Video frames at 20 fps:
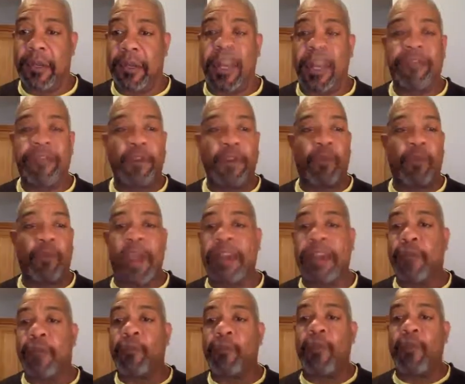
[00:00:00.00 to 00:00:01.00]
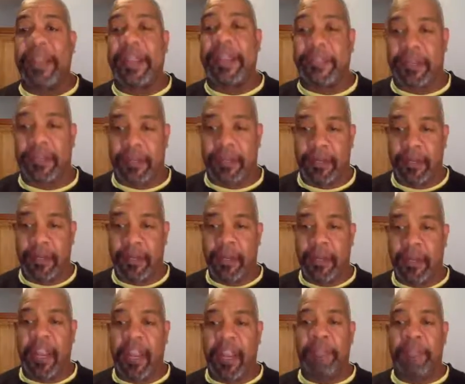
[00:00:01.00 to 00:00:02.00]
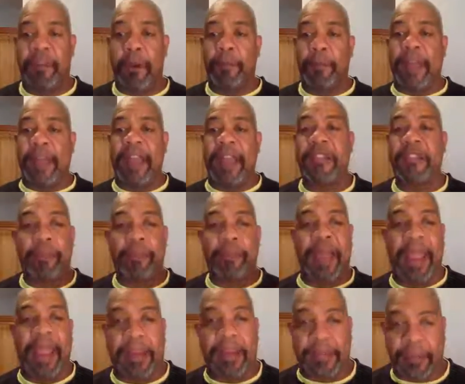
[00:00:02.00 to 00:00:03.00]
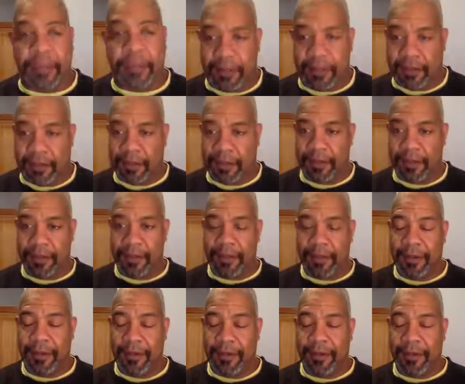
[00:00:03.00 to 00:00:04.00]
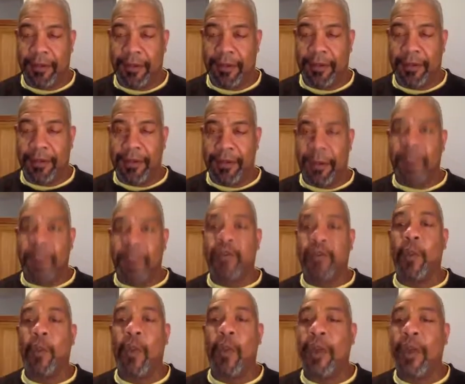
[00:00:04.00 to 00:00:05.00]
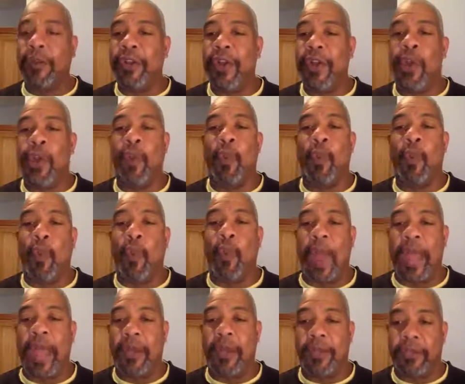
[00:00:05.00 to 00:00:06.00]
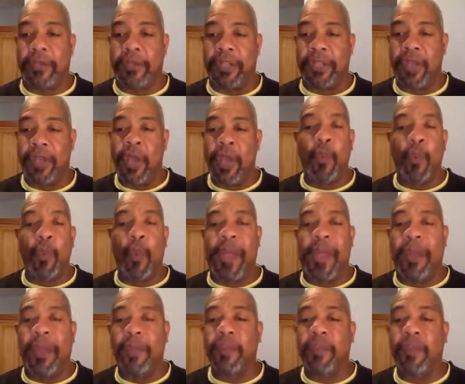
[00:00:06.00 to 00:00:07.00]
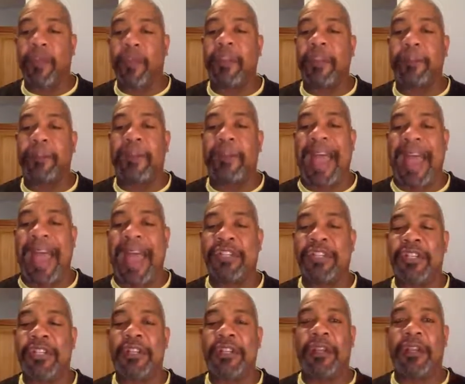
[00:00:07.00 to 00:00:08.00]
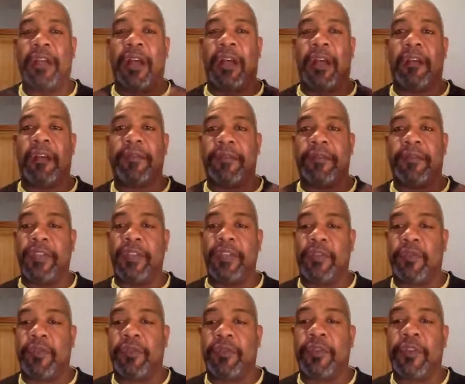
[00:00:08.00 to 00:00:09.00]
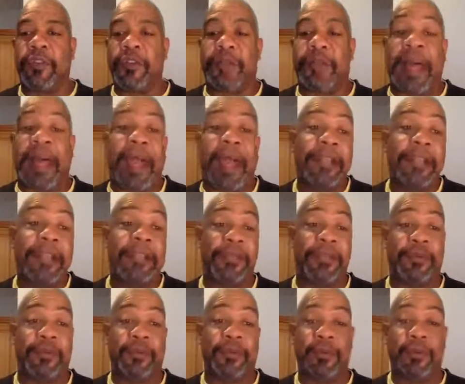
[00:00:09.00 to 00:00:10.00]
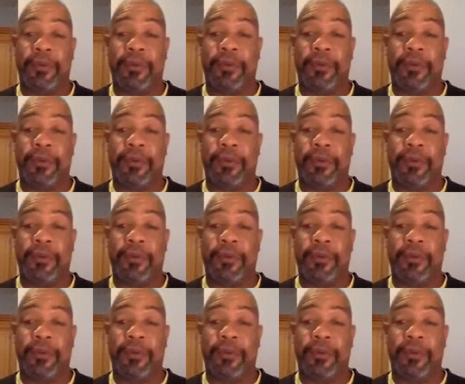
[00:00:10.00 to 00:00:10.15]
If you're a writer, write. If you're a painter, paint. If you're a welder, weld. Weld with the passion of the universe behind you.